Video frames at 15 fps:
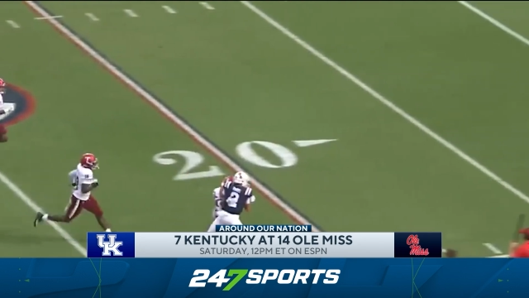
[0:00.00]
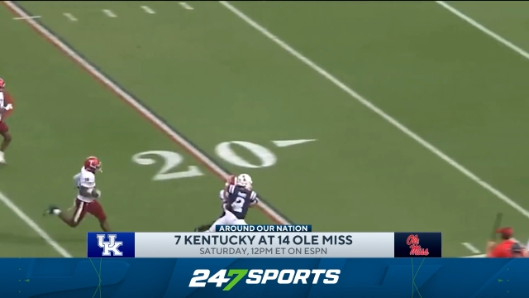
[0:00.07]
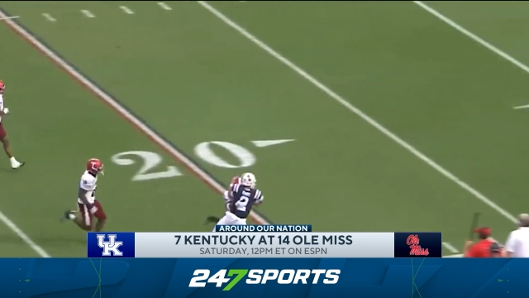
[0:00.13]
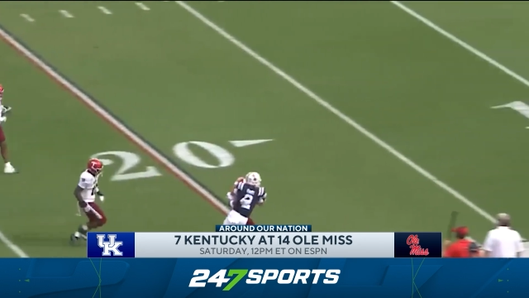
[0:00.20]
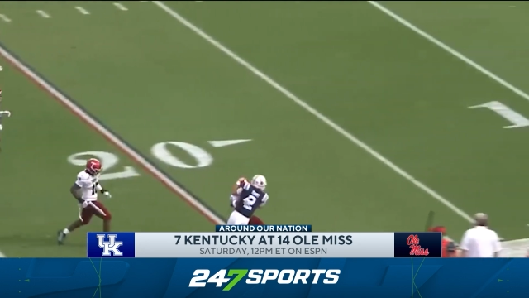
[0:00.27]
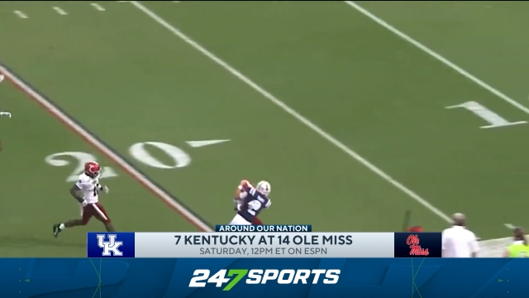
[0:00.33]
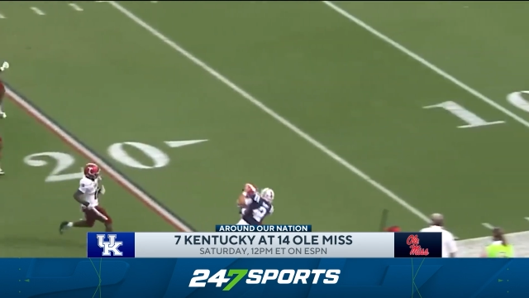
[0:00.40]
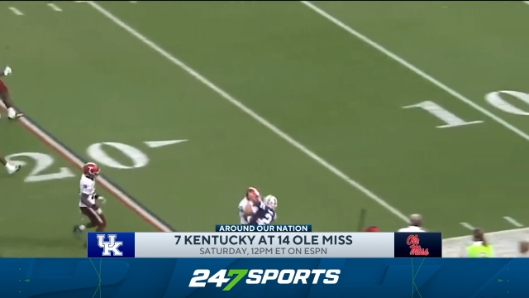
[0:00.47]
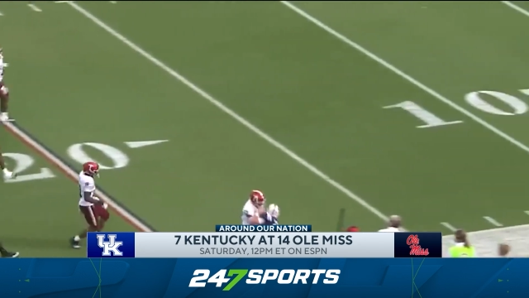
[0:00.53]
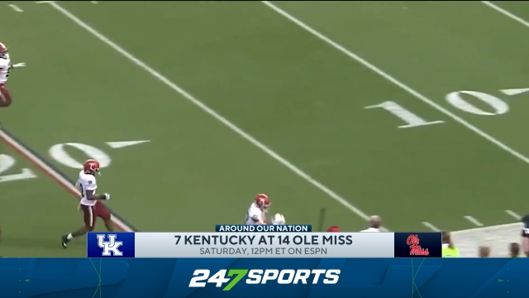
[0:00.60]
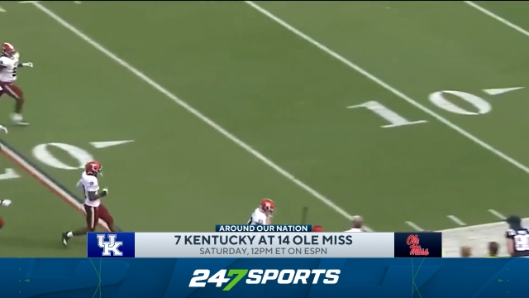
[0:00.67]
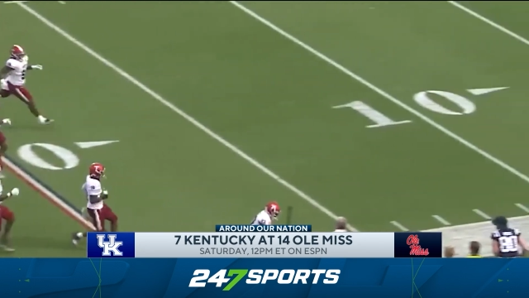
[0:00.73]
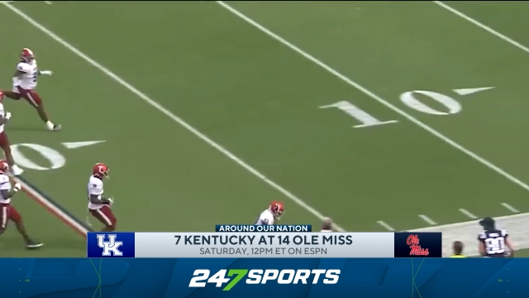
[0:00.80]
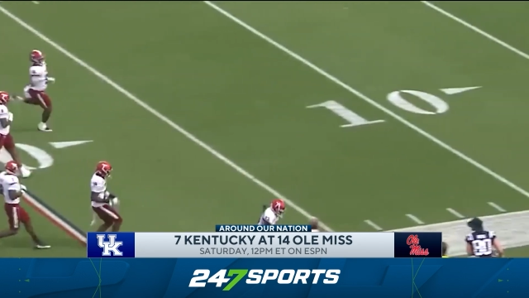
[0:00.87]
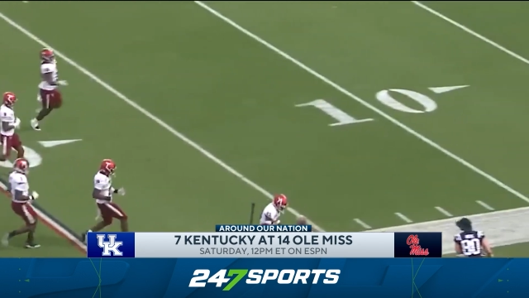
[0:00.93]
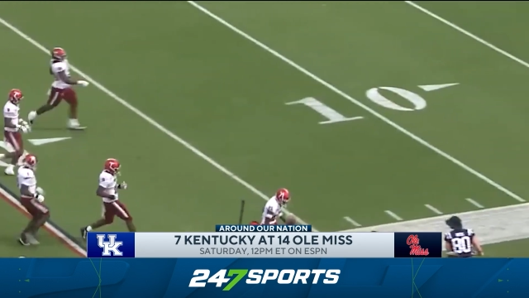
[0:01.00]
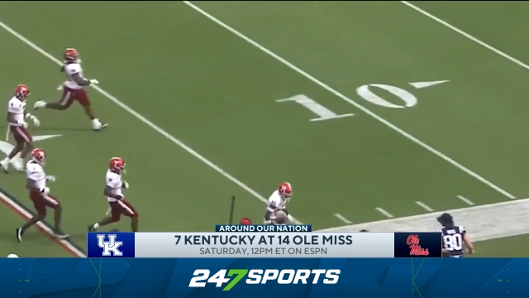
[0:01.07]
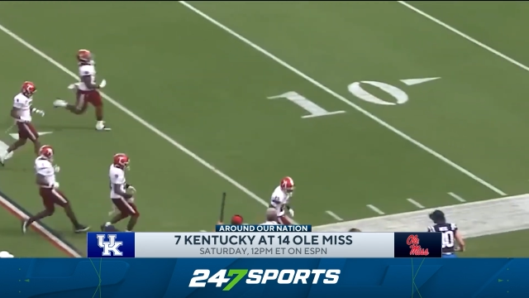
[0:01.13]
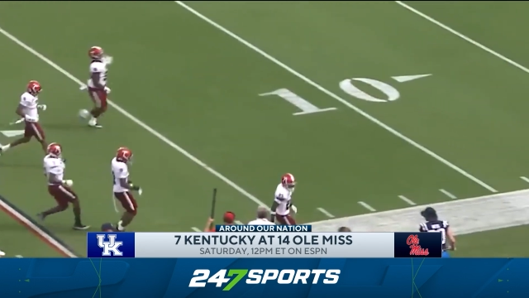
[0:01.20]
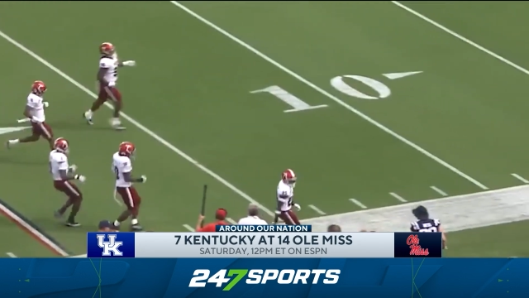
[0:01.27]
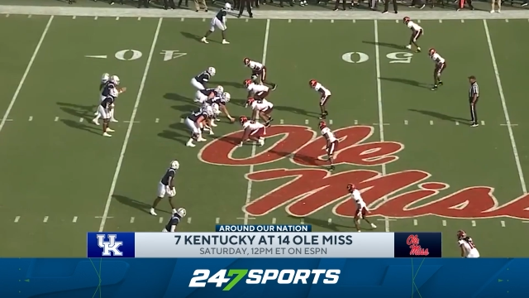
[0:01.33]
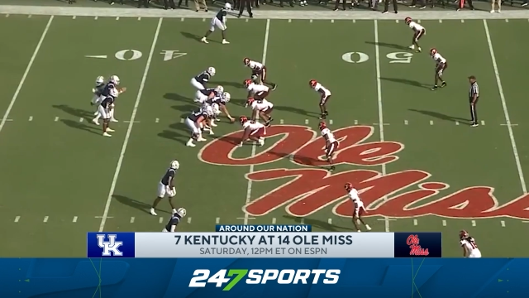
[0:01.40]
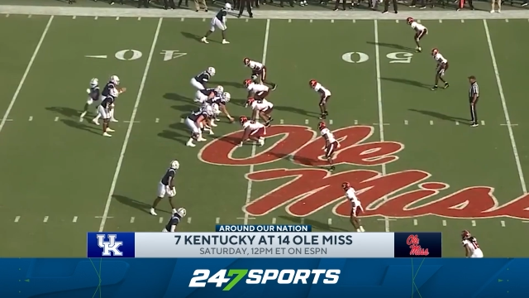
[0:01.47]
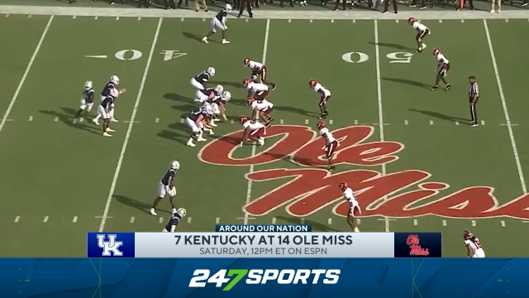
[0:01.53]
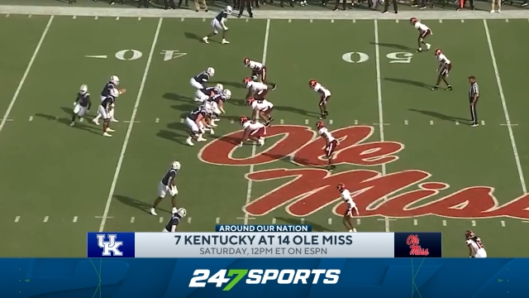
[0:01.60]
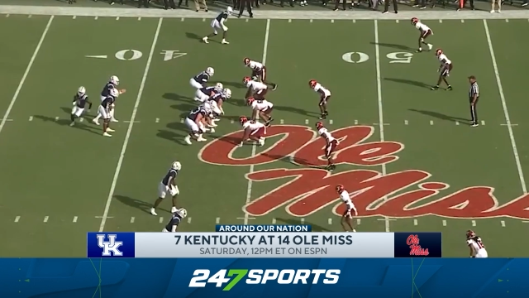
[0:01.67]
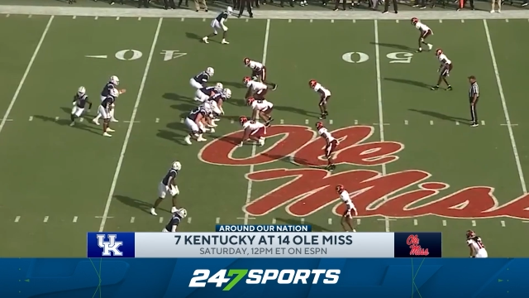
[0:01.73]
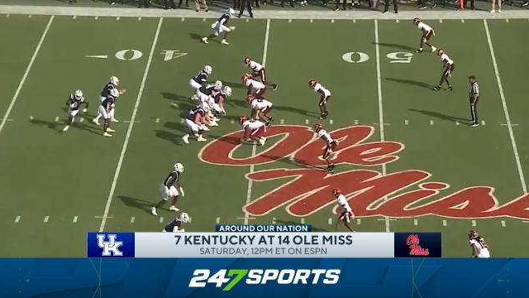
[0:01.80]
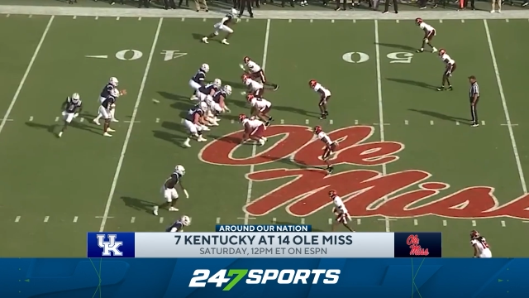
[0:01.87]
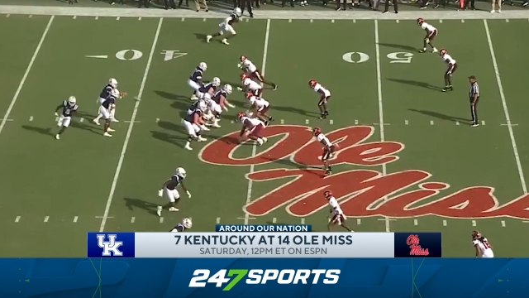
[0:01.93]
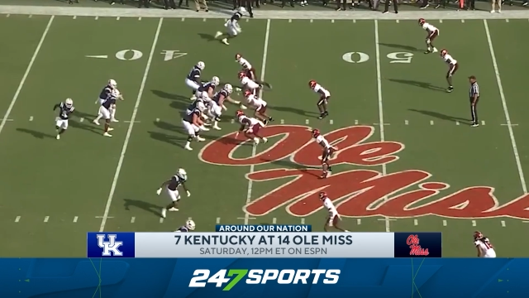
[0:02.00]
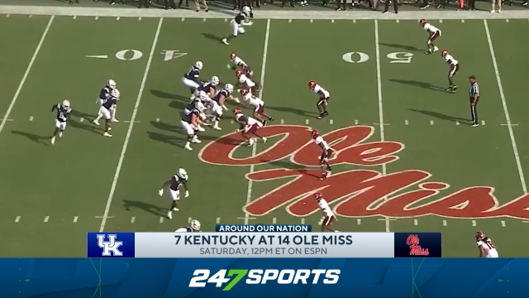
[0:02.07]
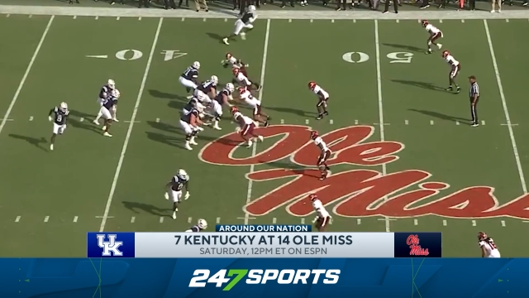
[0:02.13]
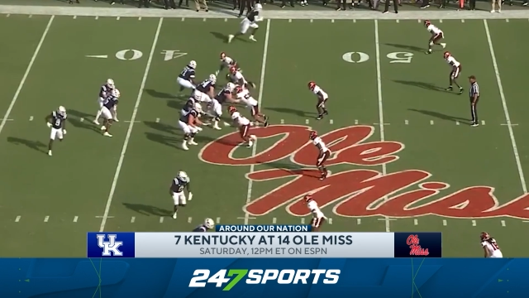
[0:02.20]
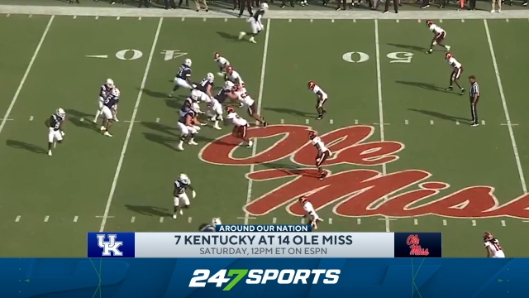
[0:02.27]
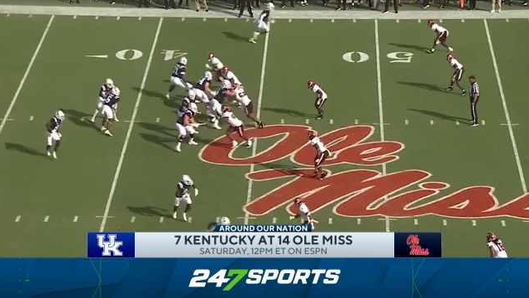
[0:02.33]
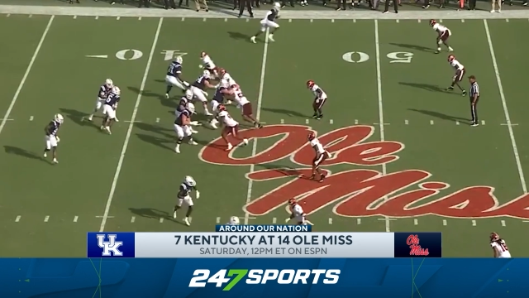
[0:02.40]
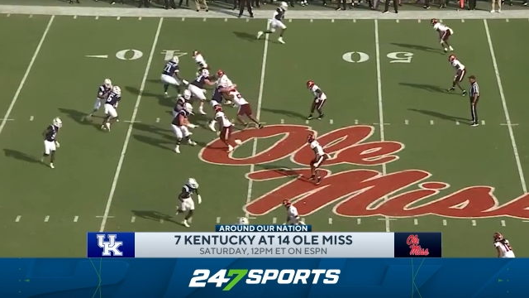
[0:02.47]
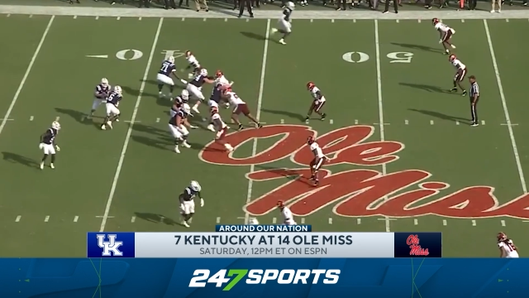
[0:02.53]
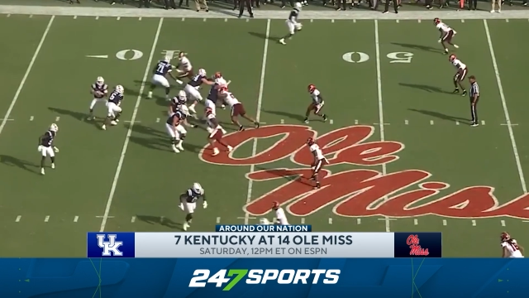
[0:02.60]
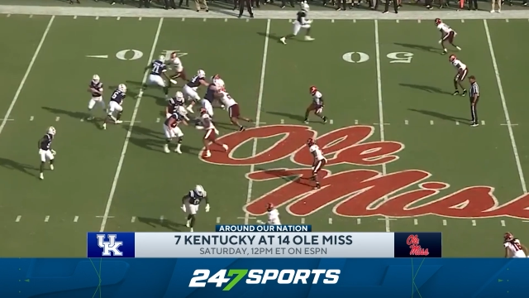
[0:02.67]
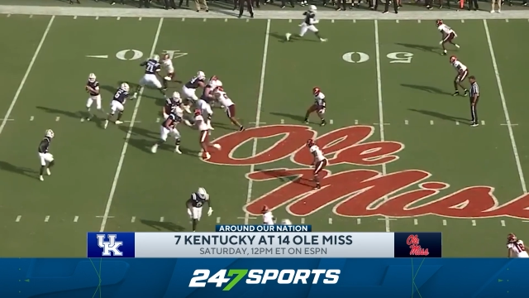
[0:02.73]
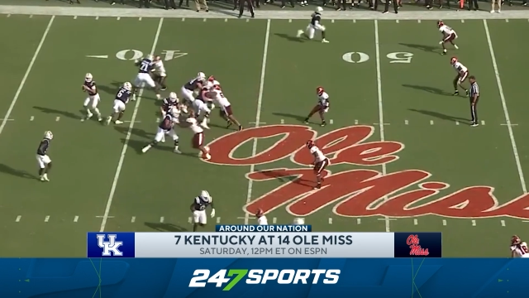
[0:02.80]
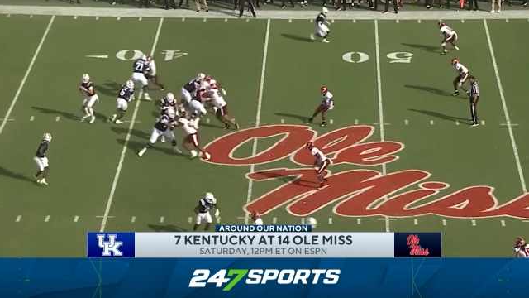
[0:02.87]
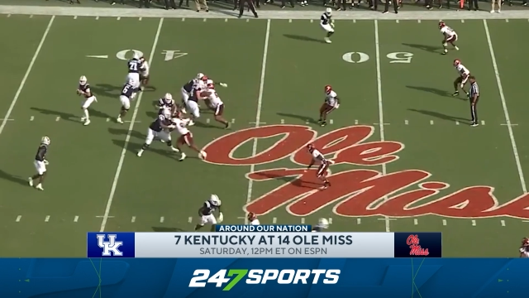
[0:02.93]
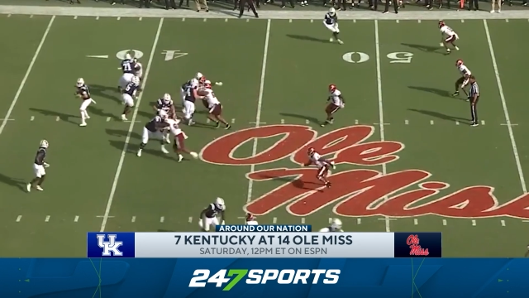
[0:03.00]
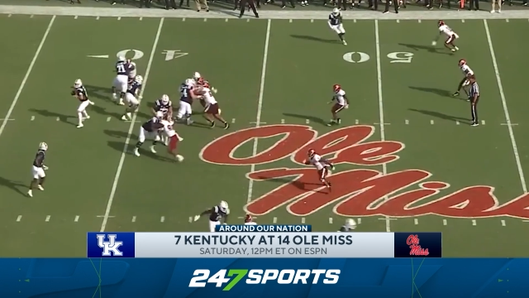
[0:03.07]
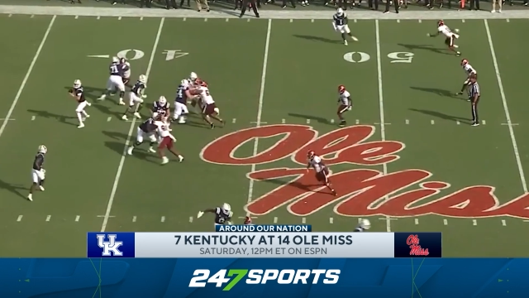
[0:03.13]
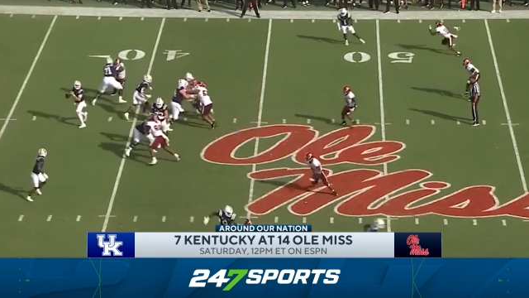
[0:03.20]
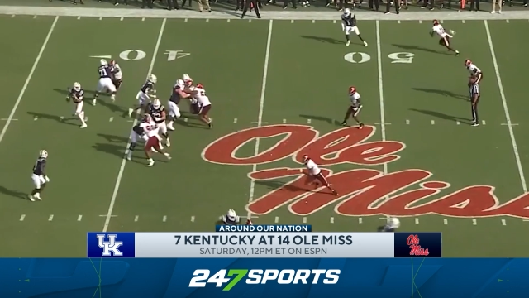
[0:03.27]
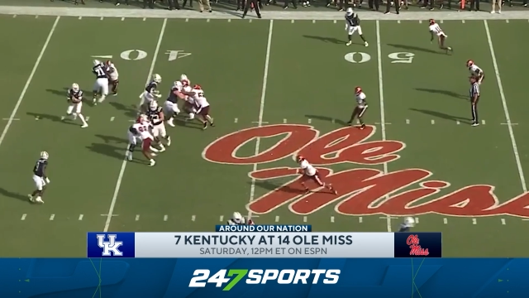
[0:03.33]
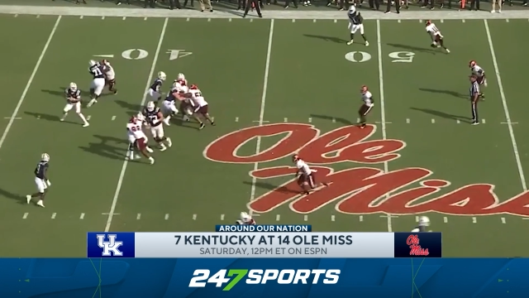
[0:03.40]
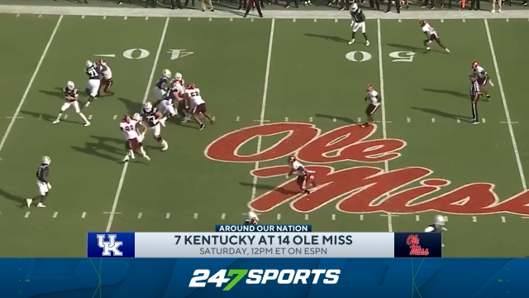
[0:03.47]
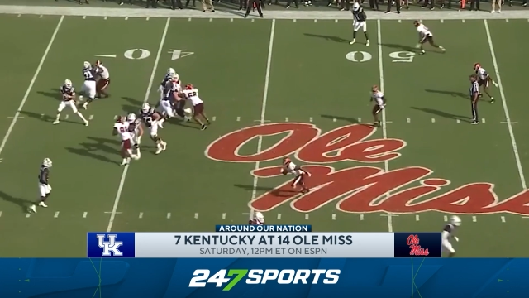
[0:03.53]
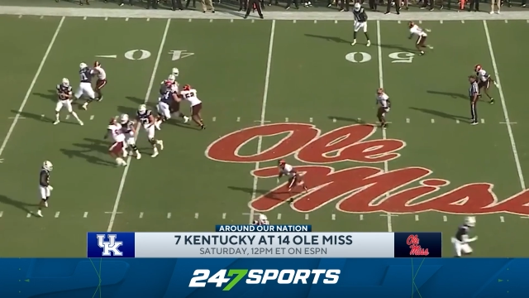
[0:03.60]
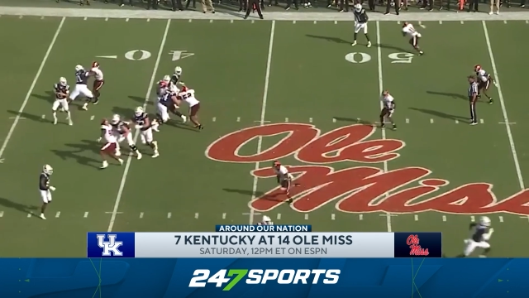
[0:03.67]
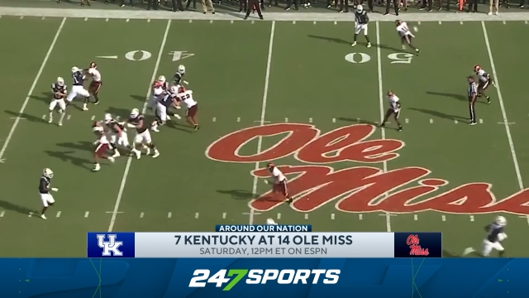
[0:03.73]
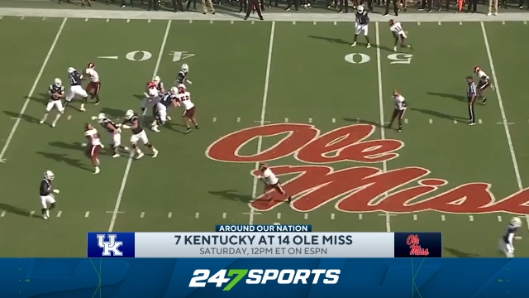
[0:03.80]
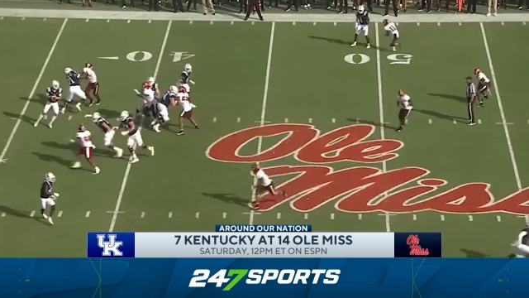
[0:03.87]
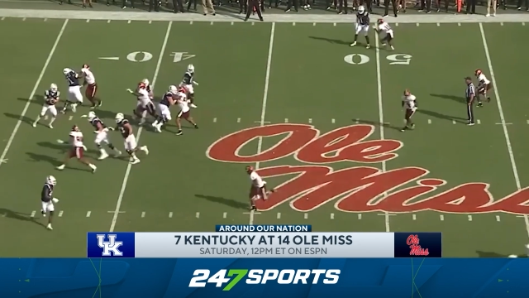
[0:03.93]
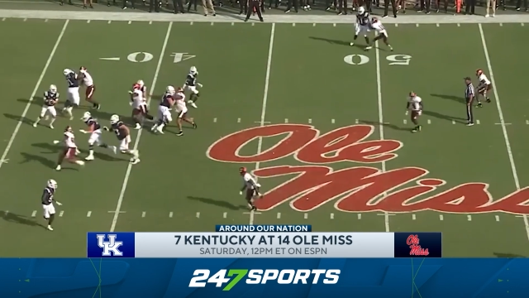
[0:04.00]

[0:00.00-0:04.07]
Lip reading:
No face is visible, so there are no lips to read.